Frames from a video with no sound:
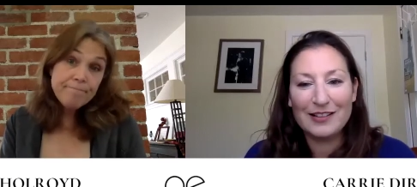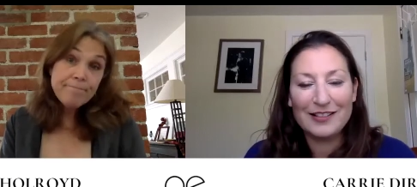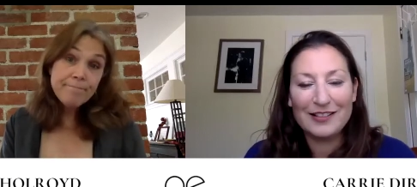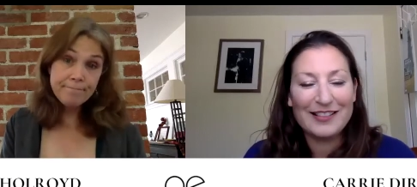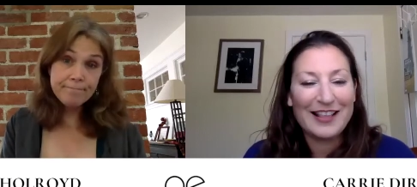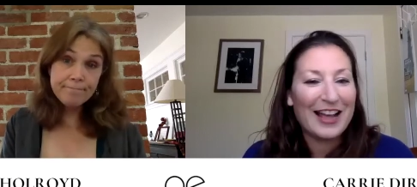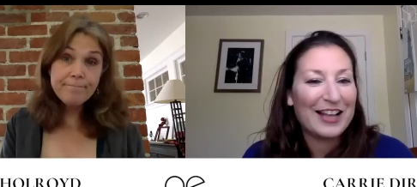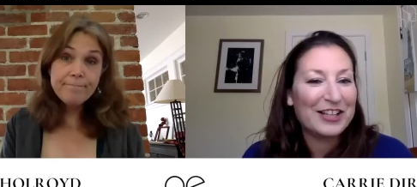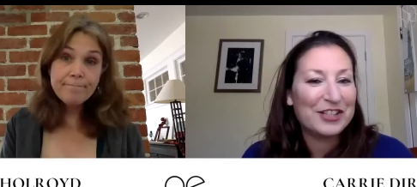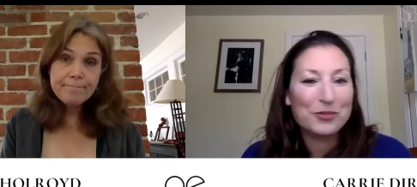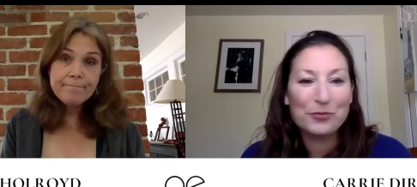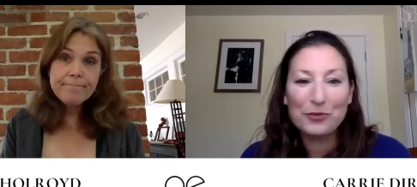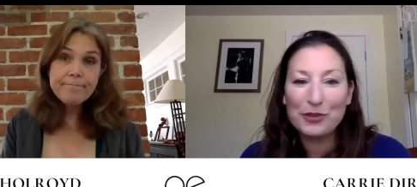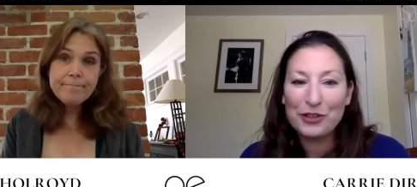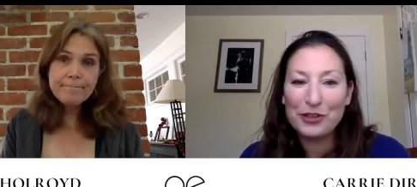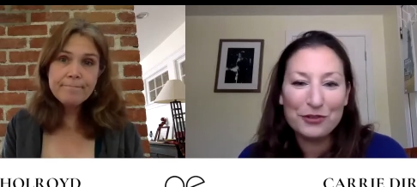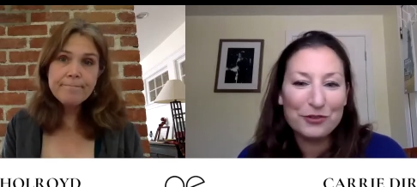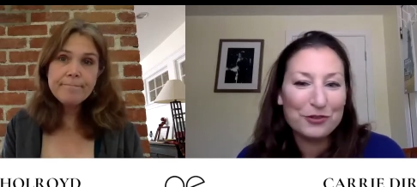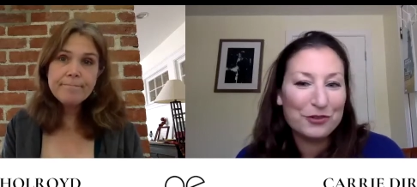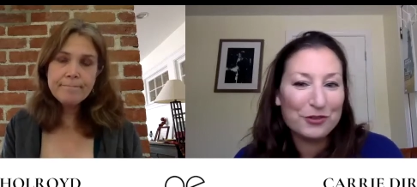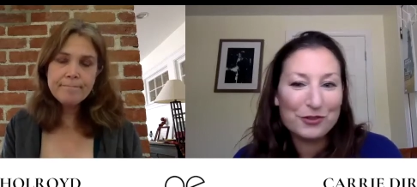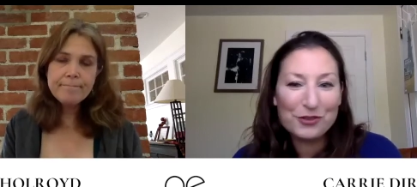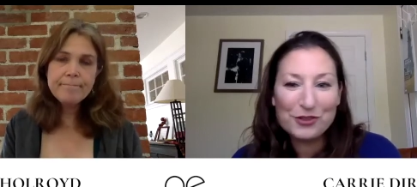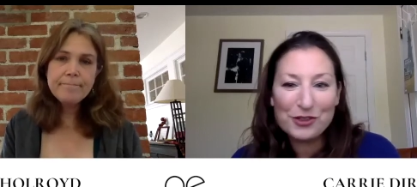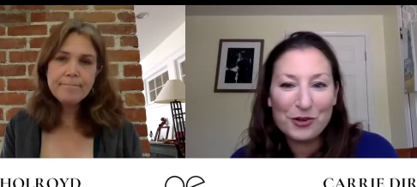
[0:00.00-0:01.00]
Speaker 1: that's what
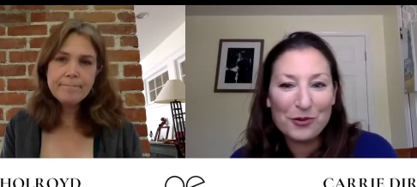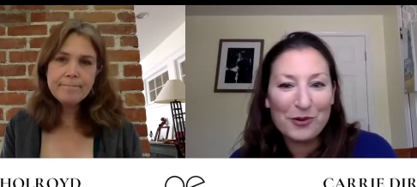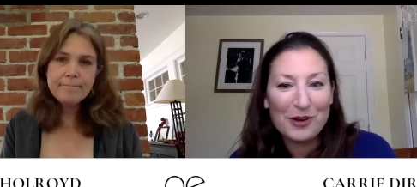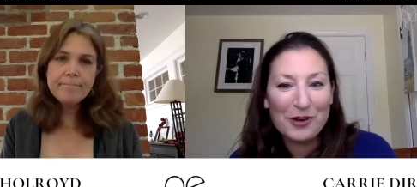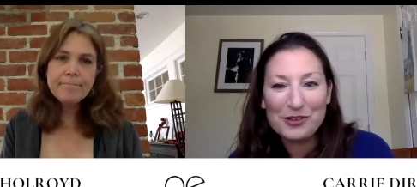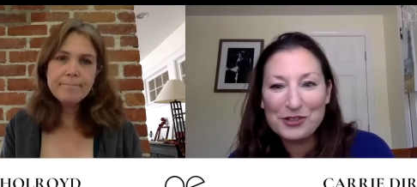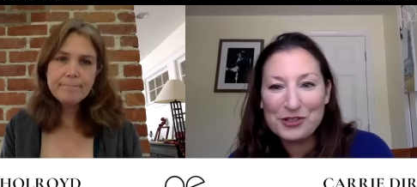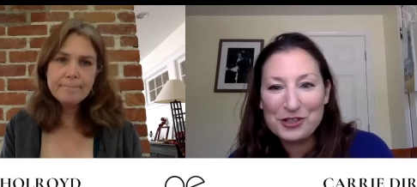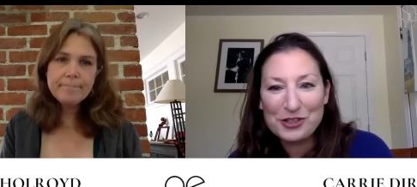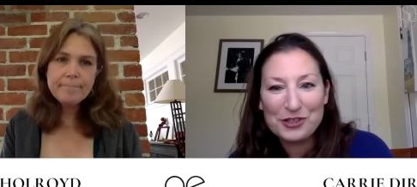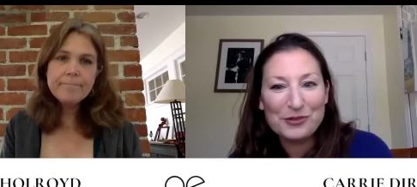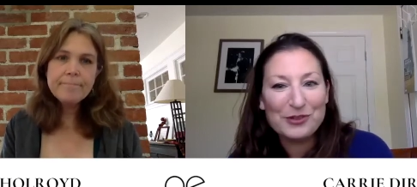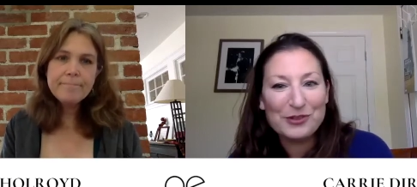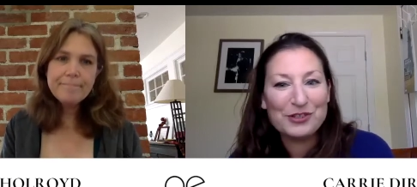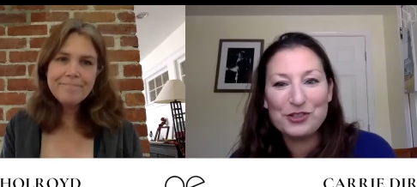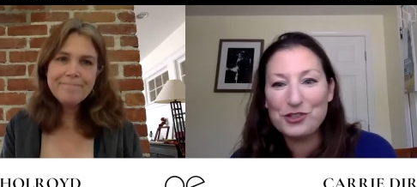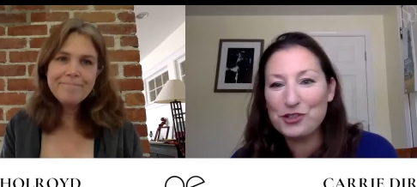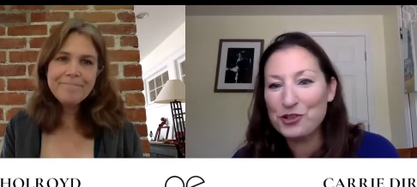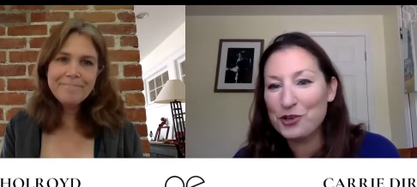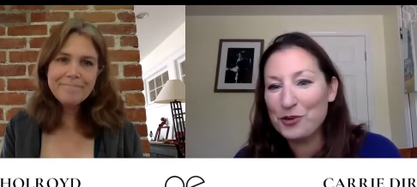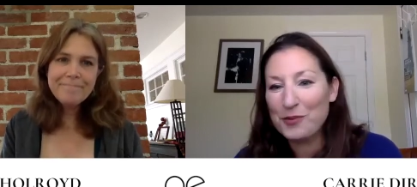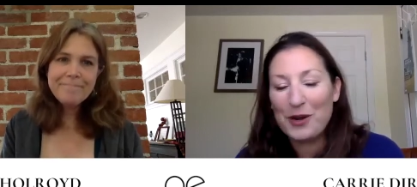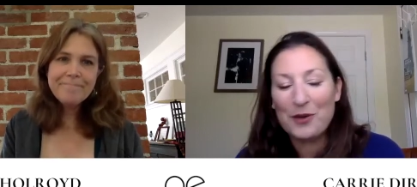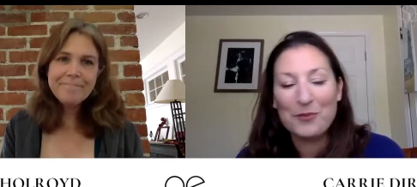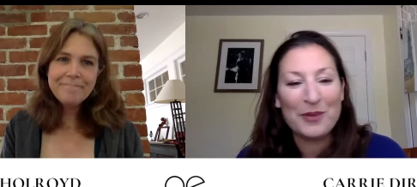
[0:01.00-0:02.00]
you do so well too is
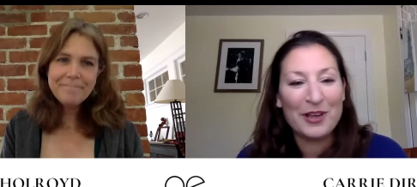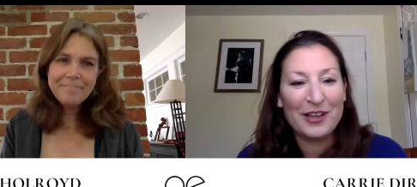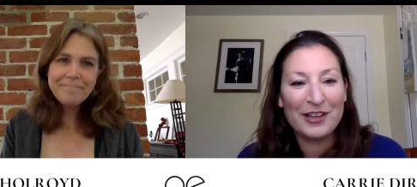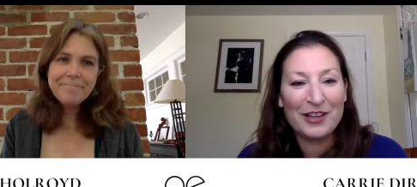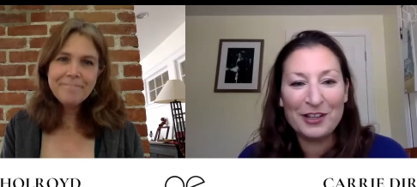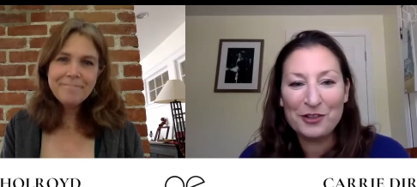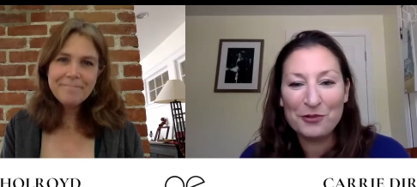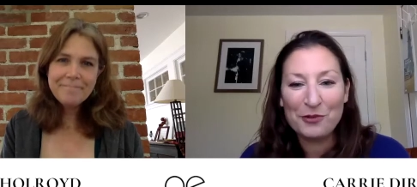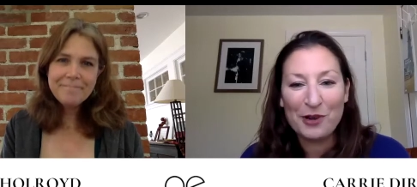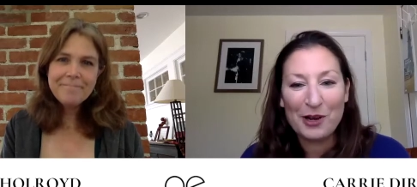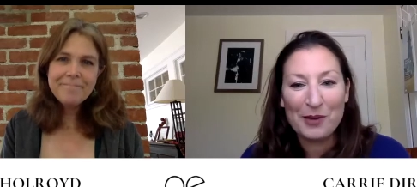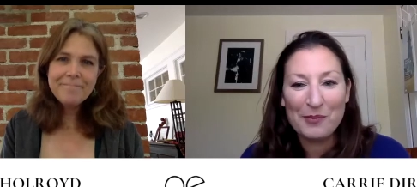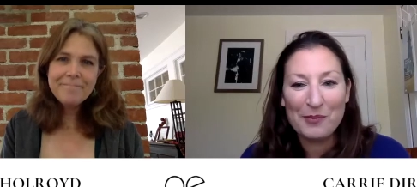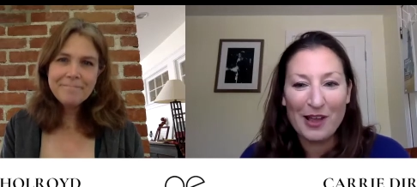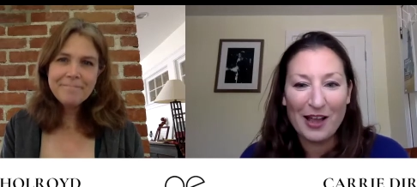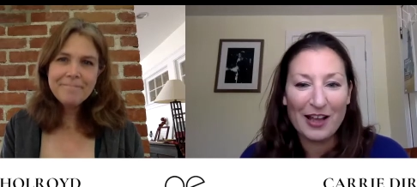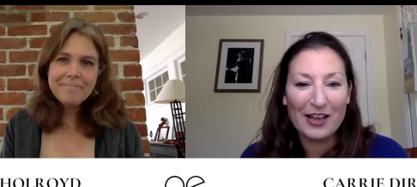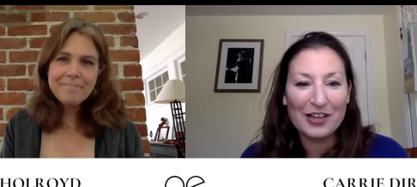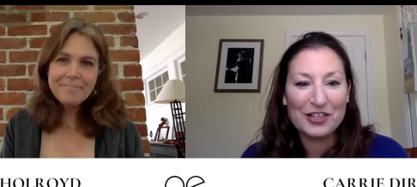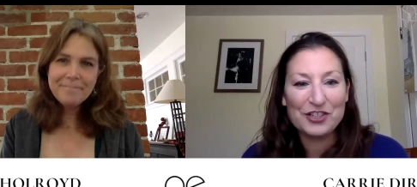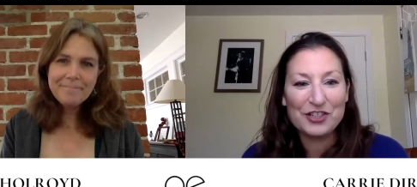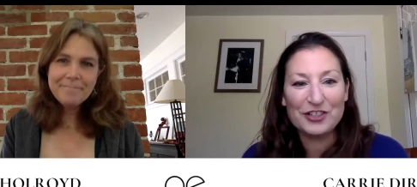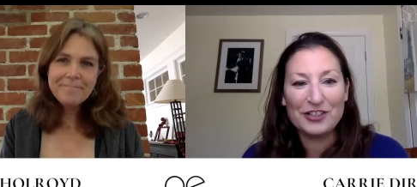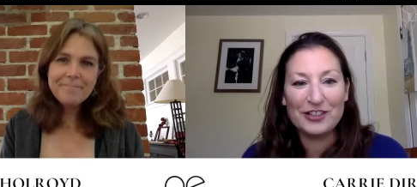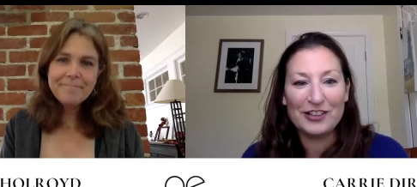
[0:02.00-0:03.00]
you're about making the right
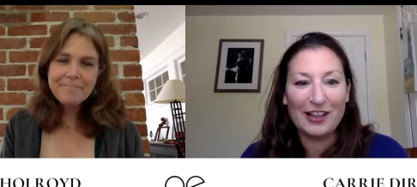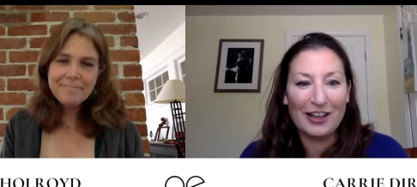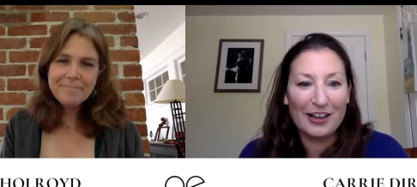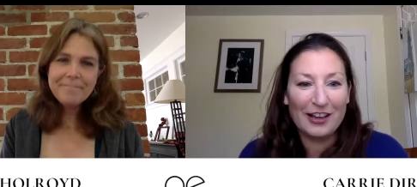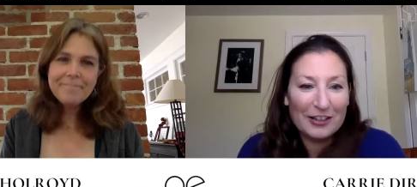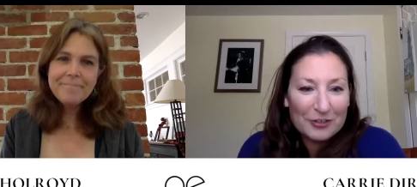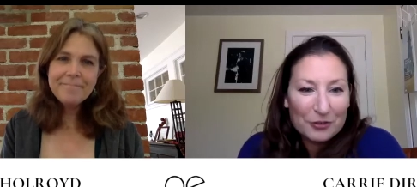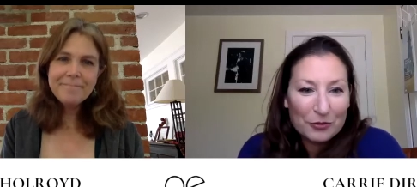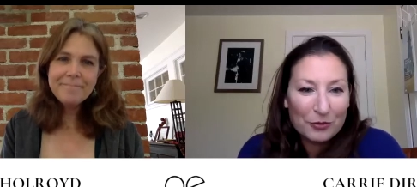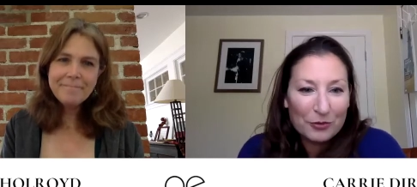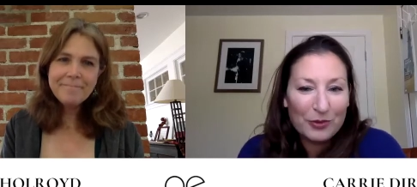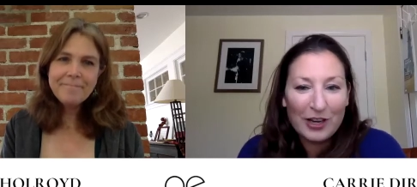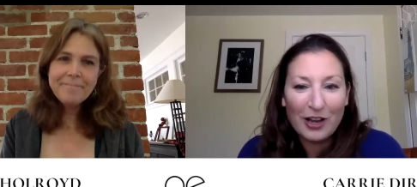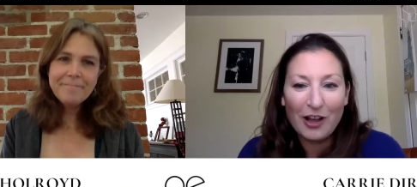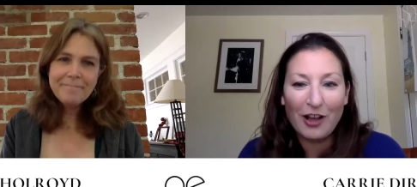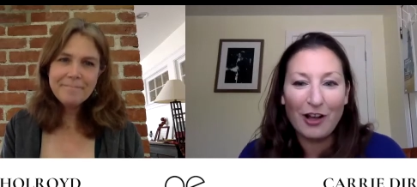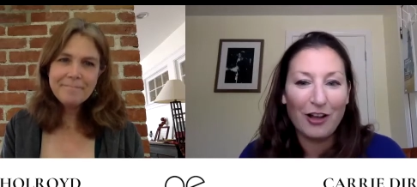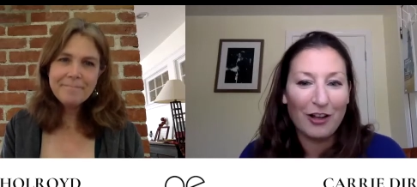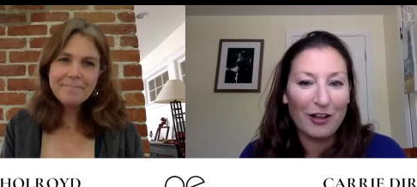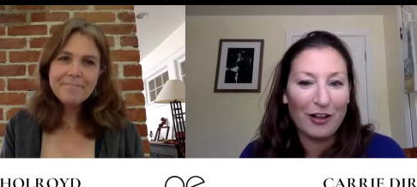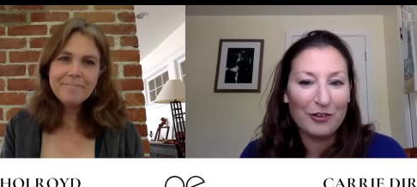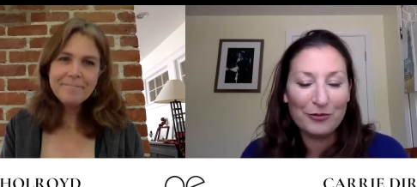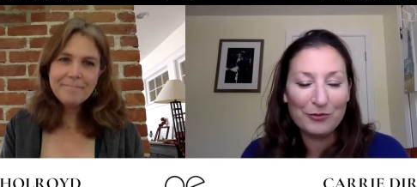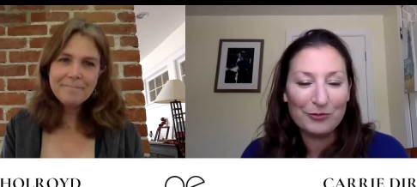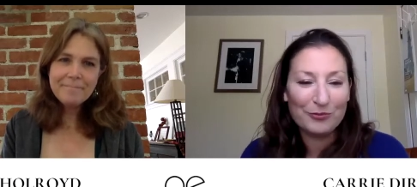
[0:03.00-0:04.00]
match and then we
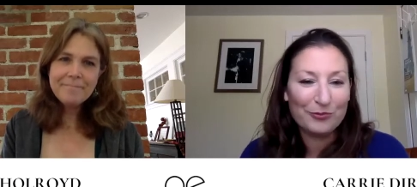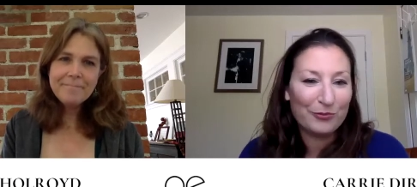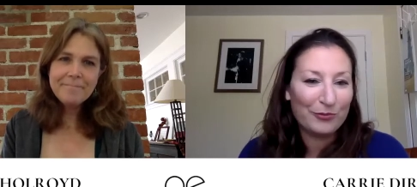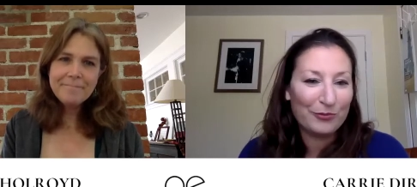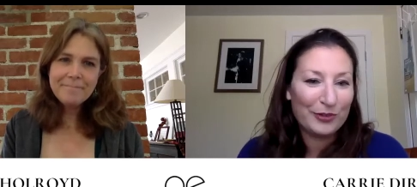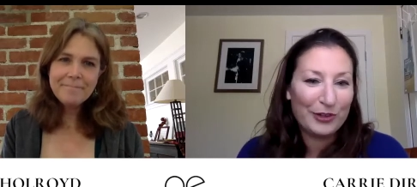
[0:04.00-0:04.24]
all